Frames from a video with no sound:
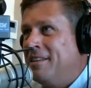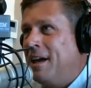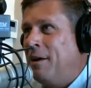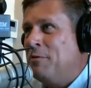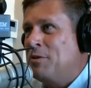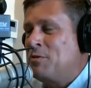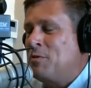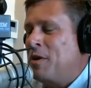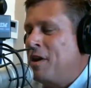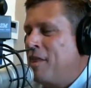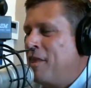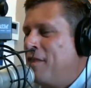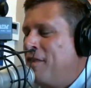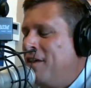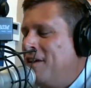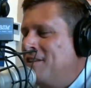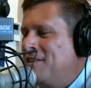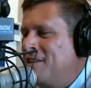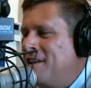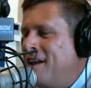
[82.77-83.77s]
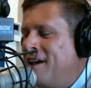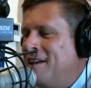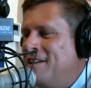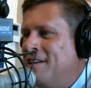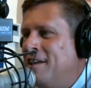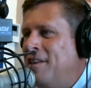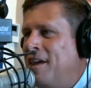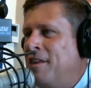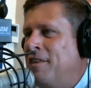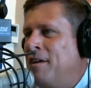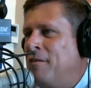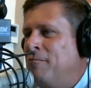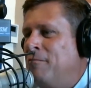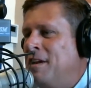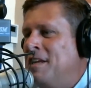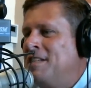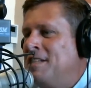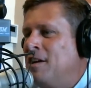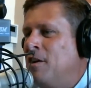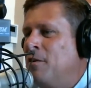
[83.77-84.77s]
That was one of the things that I had done. That
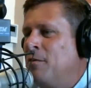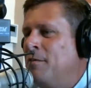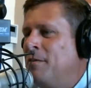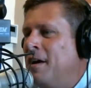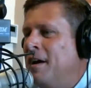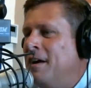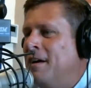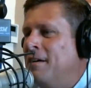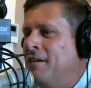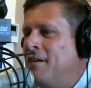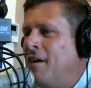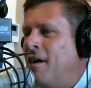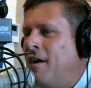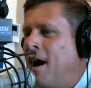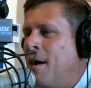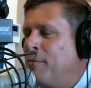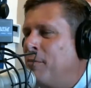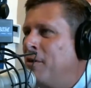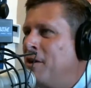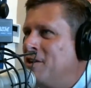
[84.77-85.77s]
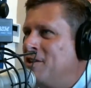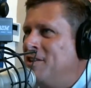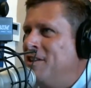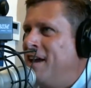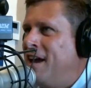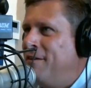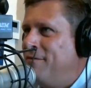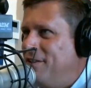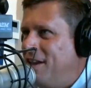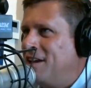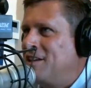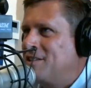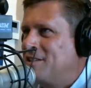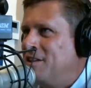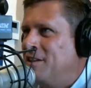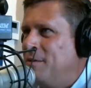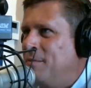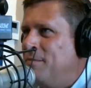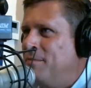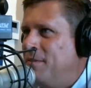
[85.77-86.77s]
retail operation they have next to
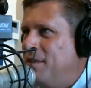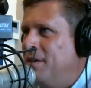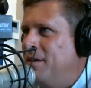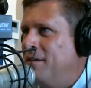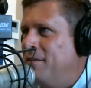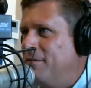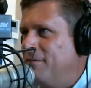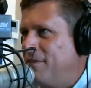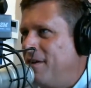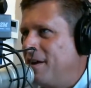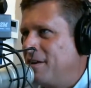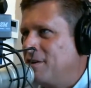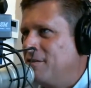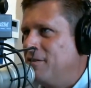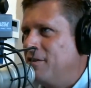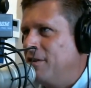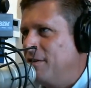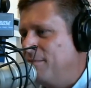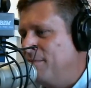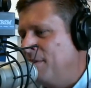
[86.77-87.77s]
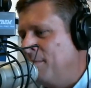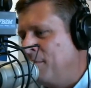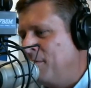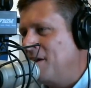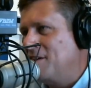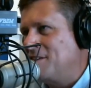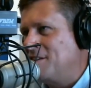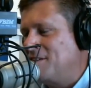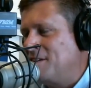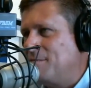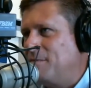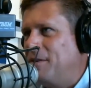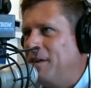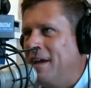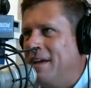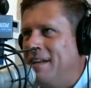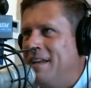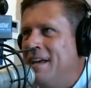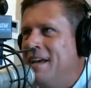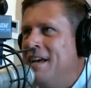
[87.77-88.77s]
the factory, the processing
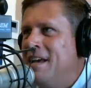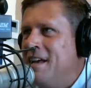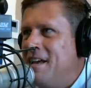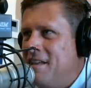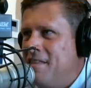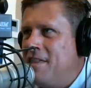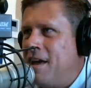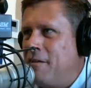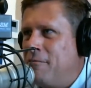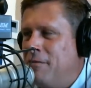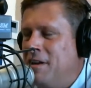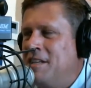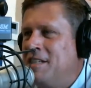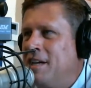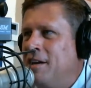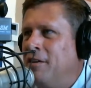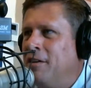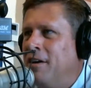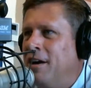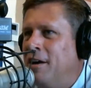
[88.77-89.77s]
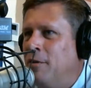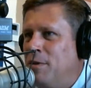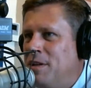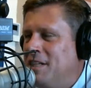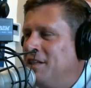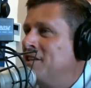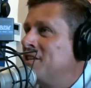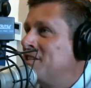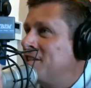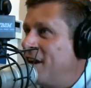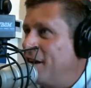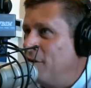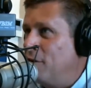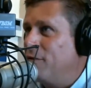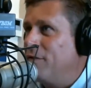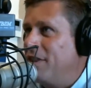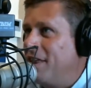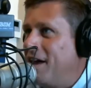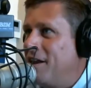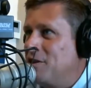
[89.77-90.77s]
plant, that retail, we did the sign
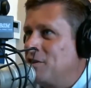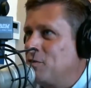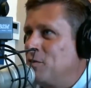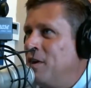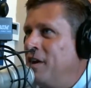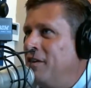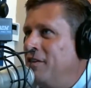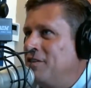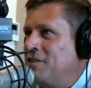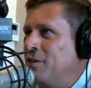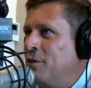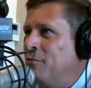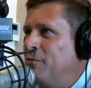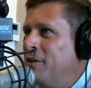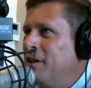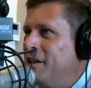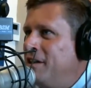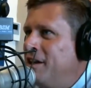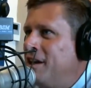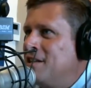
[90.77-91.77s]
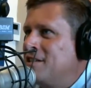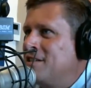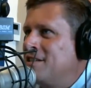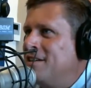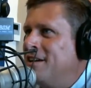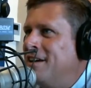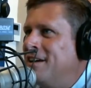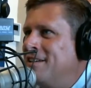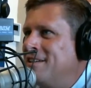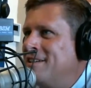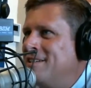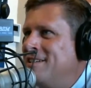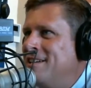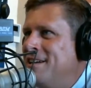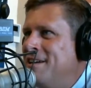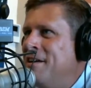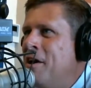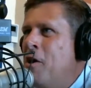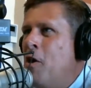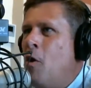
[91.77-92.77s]
over that as well. So really nice to
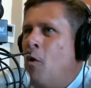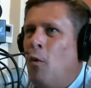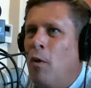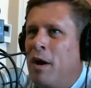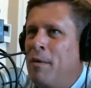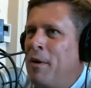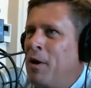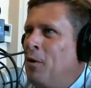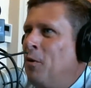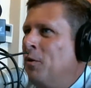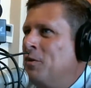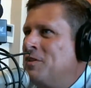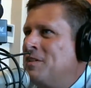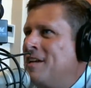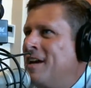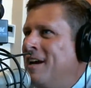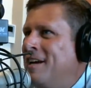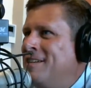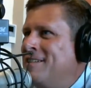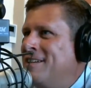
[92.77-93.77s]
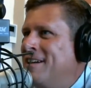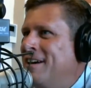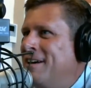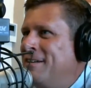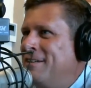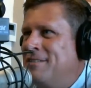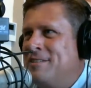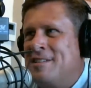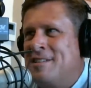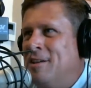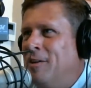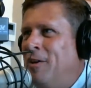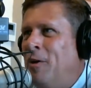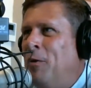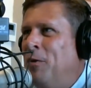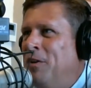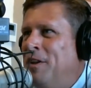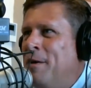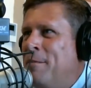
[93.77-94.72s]
see one of my old signs still holding up.